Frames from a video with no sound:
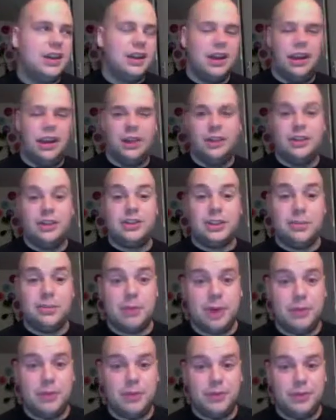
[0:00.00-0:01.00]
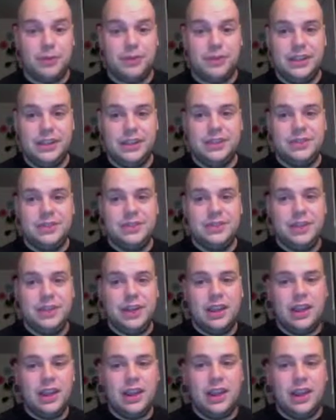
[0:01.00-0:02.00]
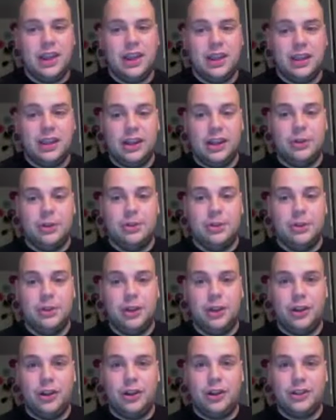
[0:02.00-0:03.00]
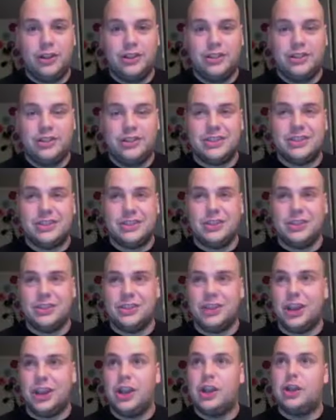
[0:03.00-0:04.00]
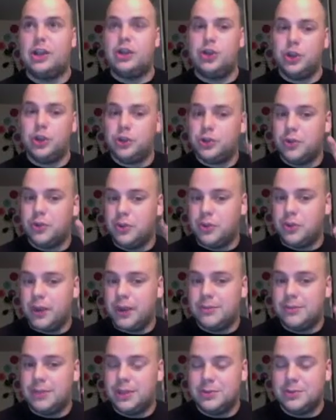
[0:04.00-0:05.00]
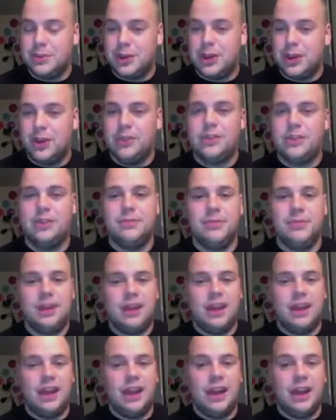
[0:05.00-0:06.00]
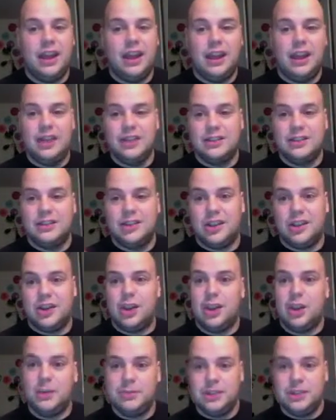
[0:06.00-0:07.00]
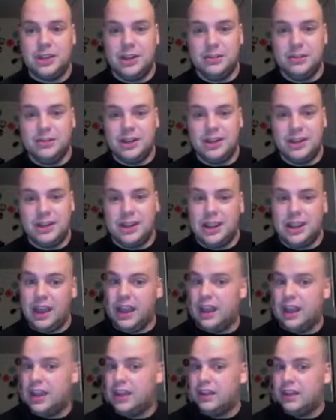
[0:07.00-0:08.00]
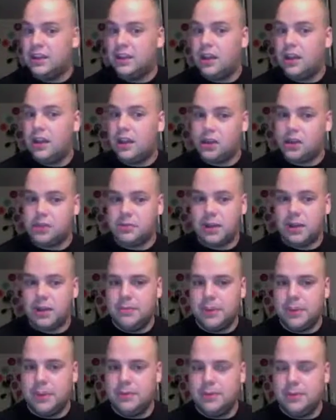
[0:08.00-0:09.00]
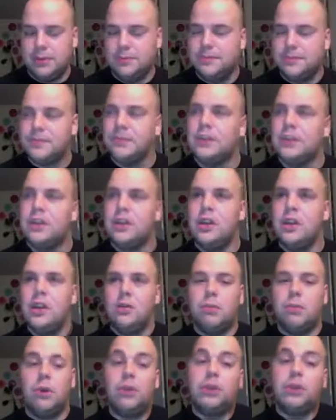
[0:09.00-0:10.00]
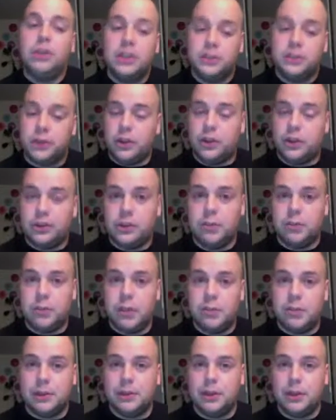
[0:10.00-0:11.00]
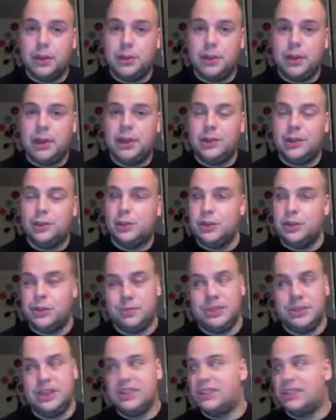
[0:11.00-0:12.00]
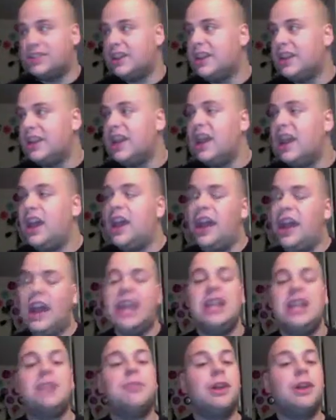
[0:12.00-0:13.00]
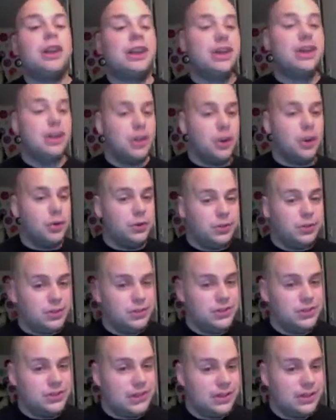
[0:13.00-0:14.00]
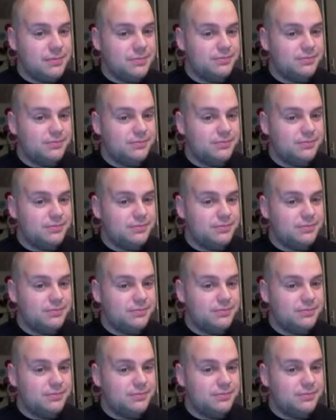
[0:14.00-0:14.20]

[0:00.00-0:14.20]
I looked up a couple of these, and a couple are such nursery rhymes, as we call them, as Humpty Dumpty and Hushabye Baby. Both of these fall into the public domain, which means that anybody can go and use them.